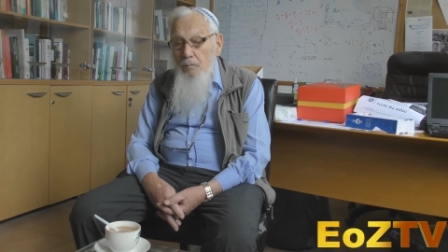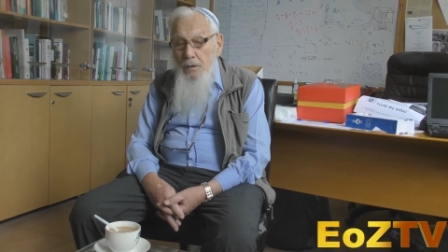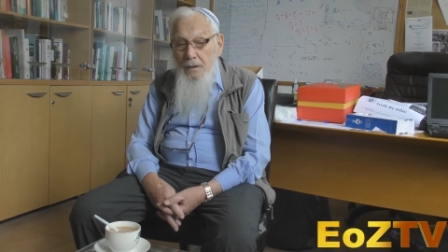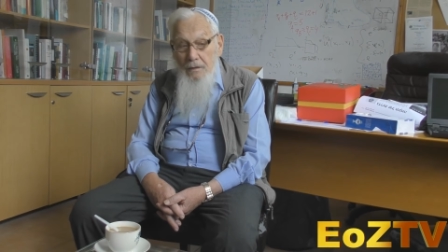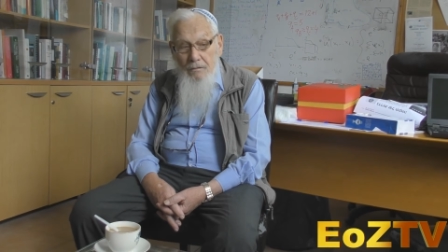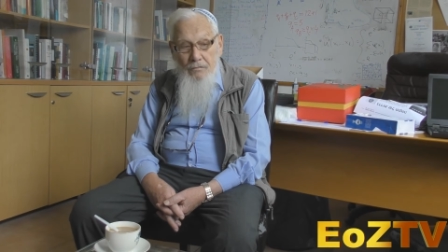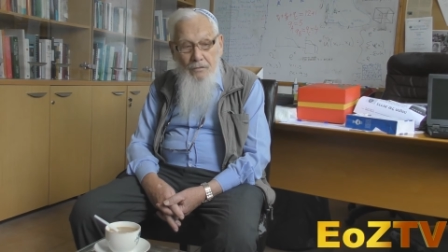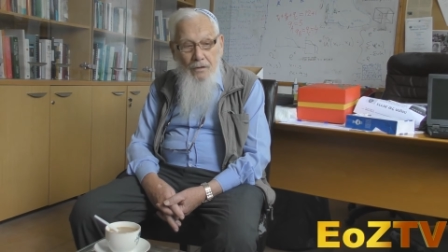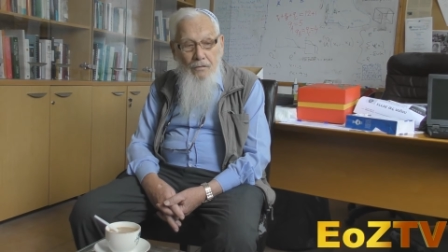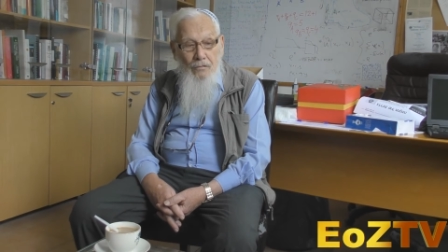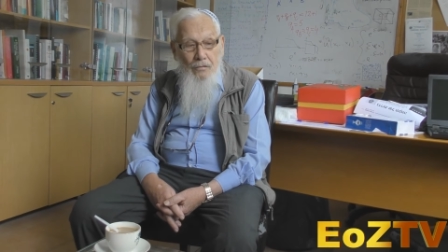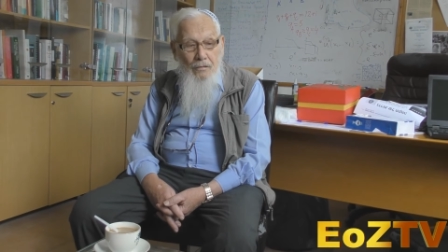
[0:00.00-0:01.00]
But he is
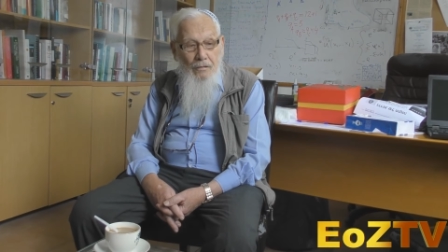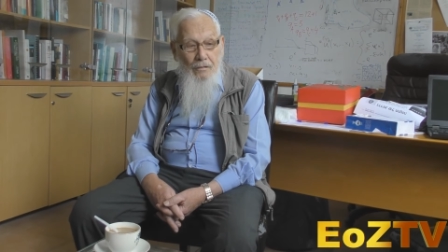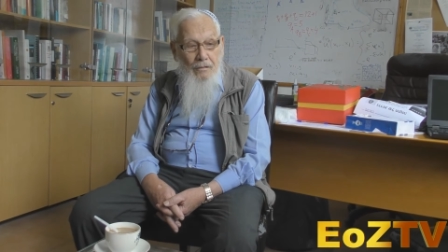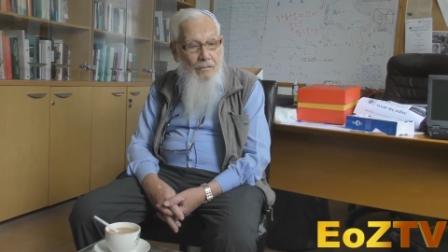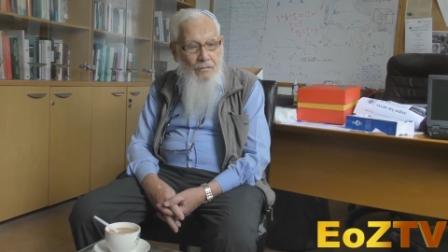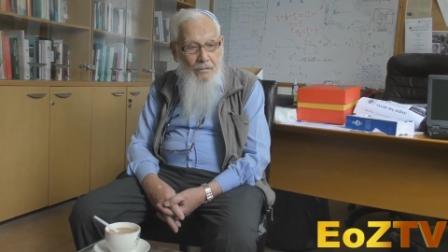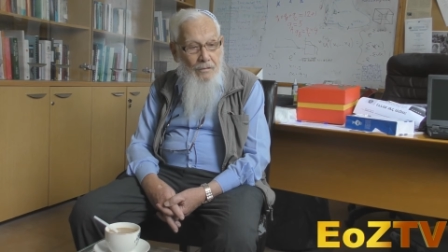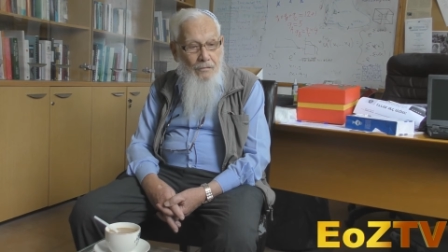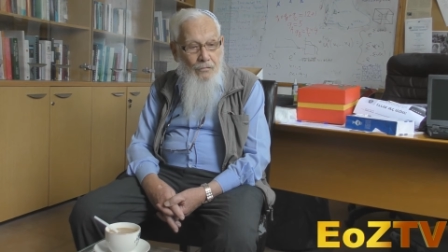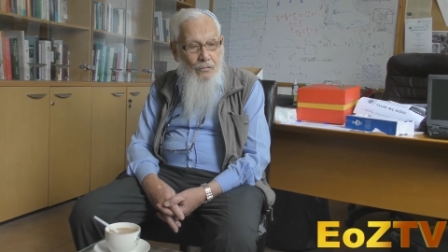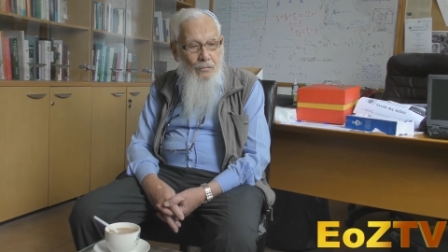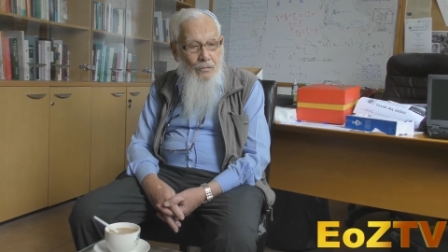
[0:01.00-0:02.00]
rational. That's
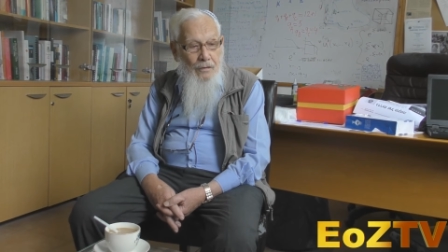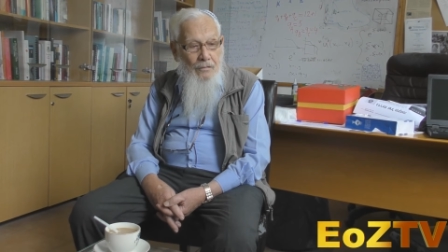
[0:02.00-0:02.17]
not true.